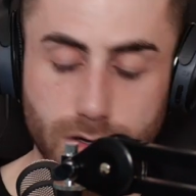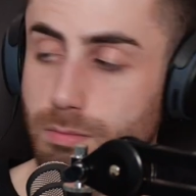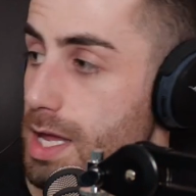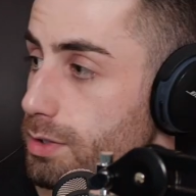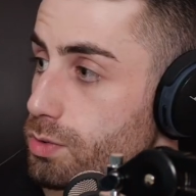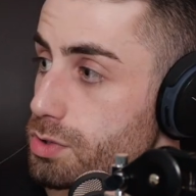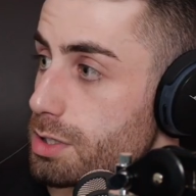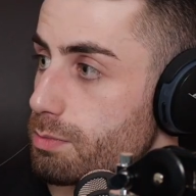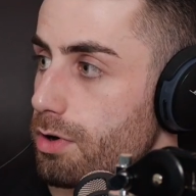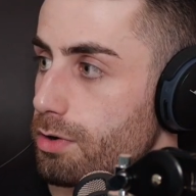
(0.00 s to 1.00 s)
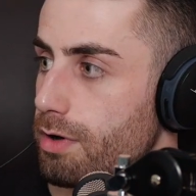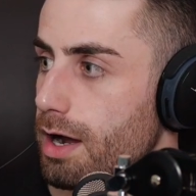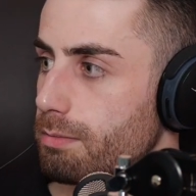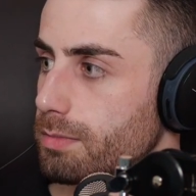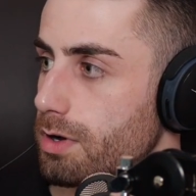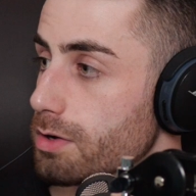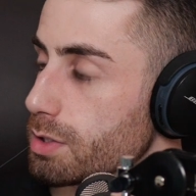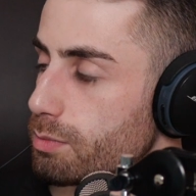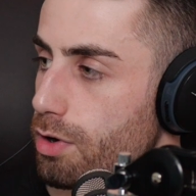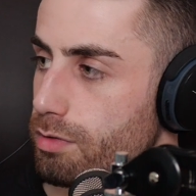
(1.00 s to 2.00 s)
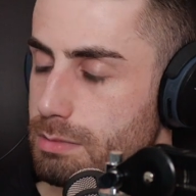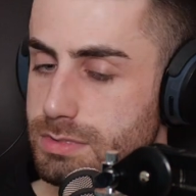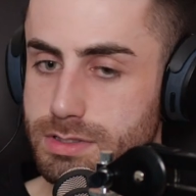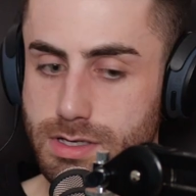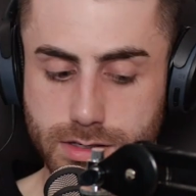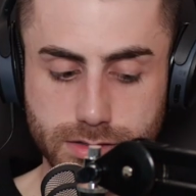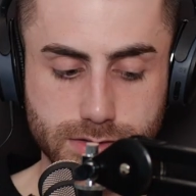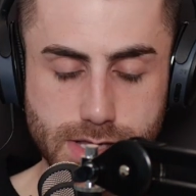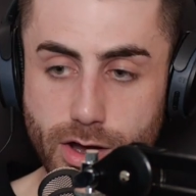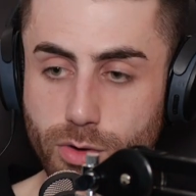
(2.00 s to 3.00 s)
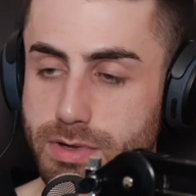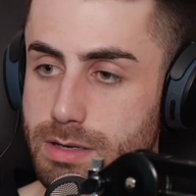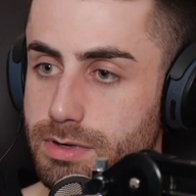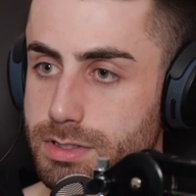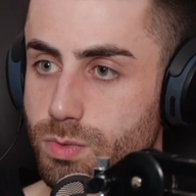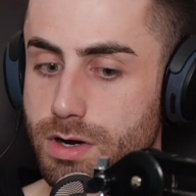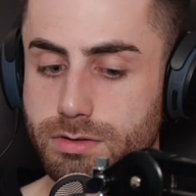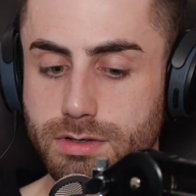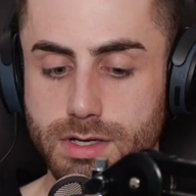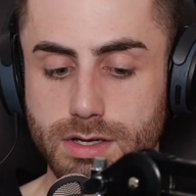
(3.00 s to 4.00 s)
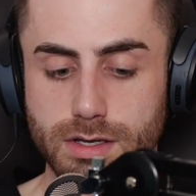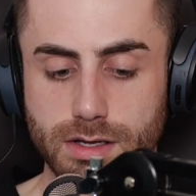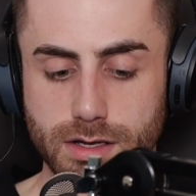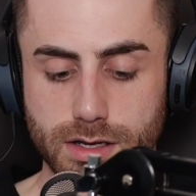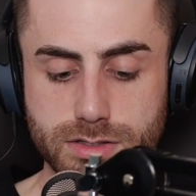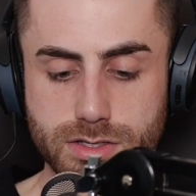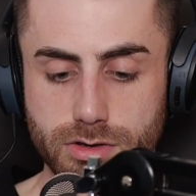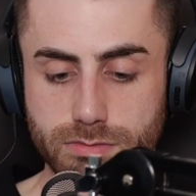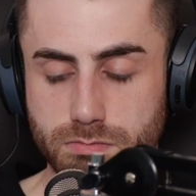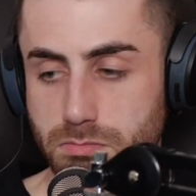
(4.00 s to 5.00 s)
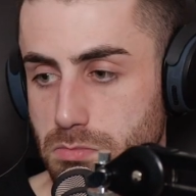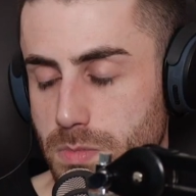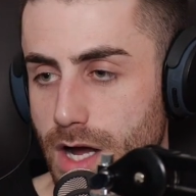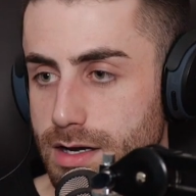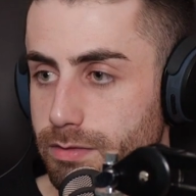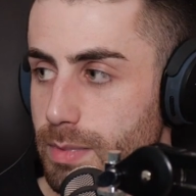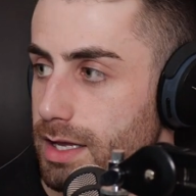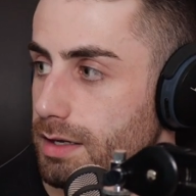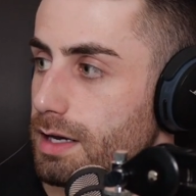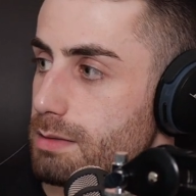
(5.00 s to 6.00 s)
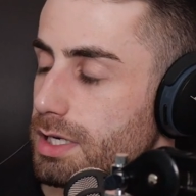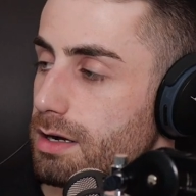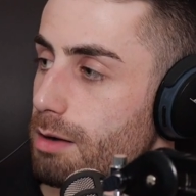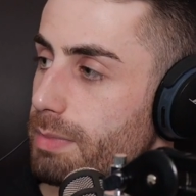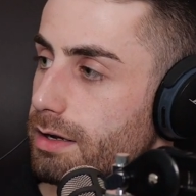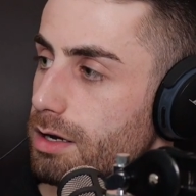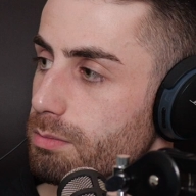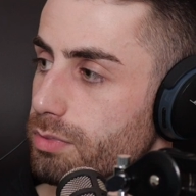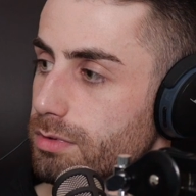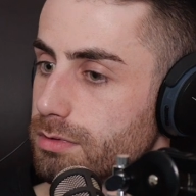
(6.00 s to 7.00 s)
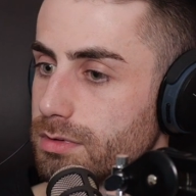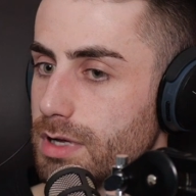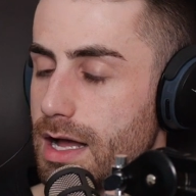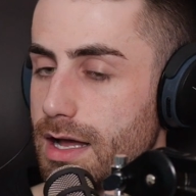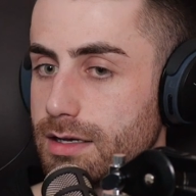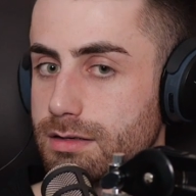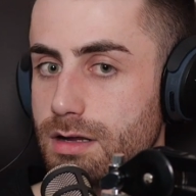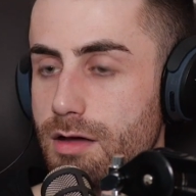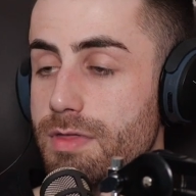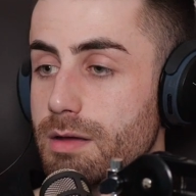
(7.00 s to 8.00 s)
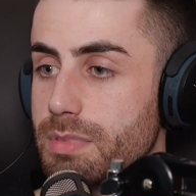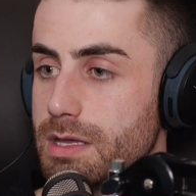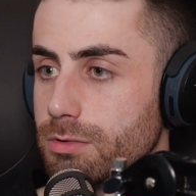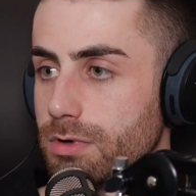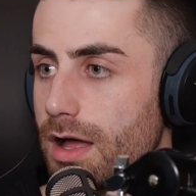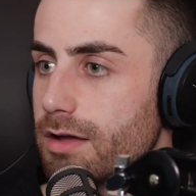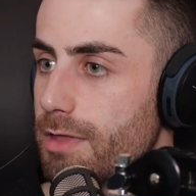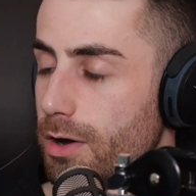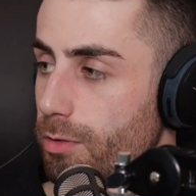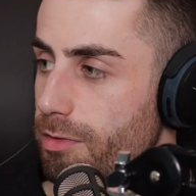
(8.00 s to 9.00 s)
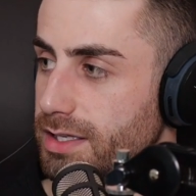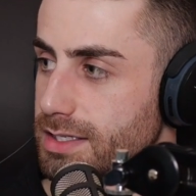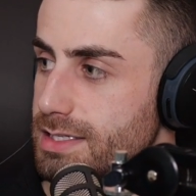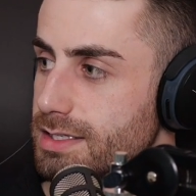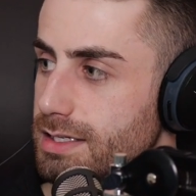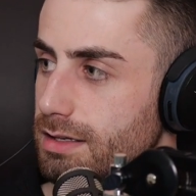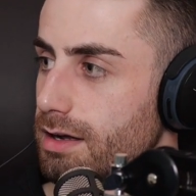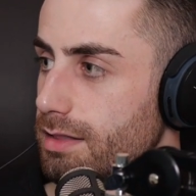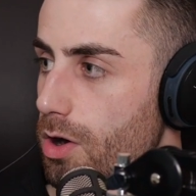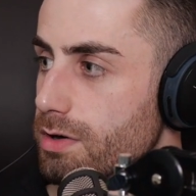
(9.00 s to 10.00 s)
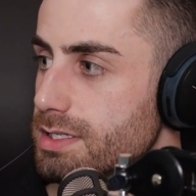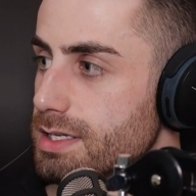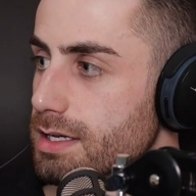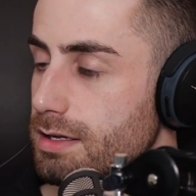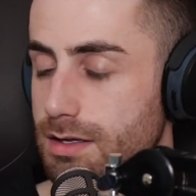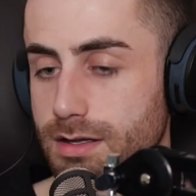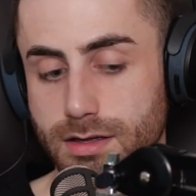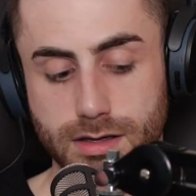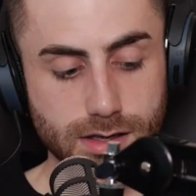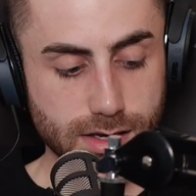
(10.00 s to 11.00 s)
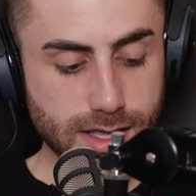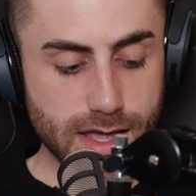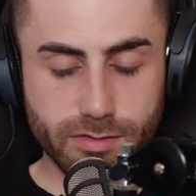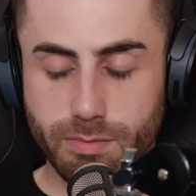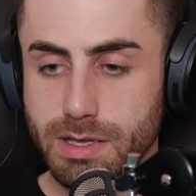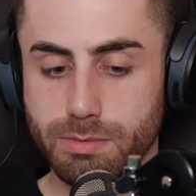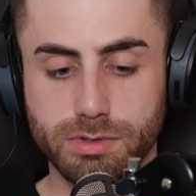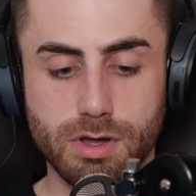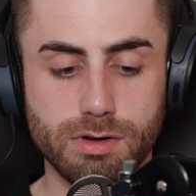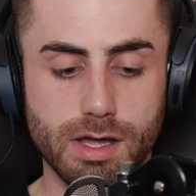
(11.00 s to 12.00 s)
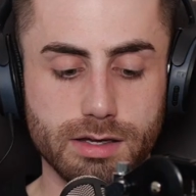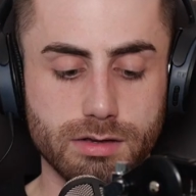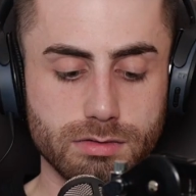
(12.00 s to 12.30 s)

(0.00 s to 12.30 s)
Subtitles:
mentorship program, coaching programs to help people as well. And so I never make any claims I can't back up. And I think people like that authenticity, they like that honesty. And again, if people don't like